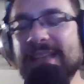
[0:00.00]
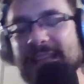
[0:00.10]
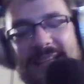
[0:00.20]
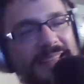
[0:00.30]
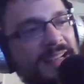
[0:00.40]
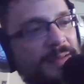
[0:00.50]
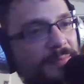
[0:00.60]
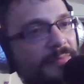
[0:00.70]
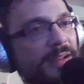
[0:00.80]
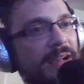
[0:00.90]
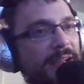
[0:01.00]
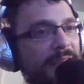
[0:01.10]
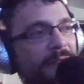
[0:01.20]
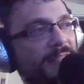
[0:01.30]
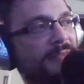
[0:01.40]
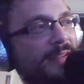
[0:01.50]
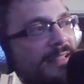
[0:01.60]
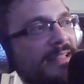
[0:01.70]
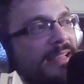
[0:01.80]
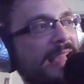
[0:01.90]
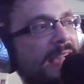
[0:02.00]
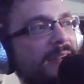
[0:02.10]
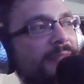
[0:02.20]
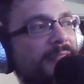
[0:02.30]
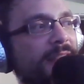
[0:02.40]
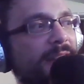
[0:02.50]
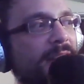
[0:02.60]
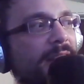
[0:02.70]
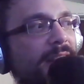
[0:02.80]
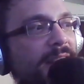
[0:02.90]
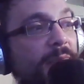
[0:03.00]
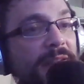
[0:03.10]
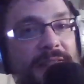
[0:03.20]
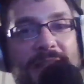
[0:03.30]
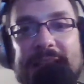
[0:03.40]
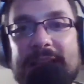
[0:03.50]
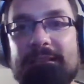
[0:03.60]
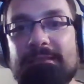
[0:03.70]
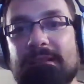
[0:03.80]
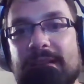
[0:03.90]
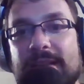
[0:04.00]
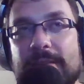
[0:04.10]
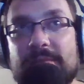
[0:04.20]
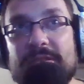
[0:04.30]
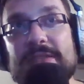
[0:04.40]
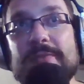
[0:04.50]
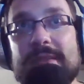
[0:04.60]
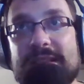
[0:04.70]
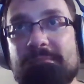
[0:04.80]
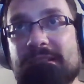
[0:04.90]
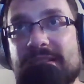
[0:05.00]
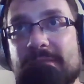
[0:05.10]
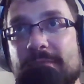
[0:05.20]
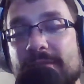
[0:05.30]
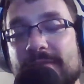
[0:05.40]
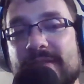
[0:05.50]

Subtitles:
like I said, I'm resurrecting our Twitter account, which is also a Nice Place to Brew.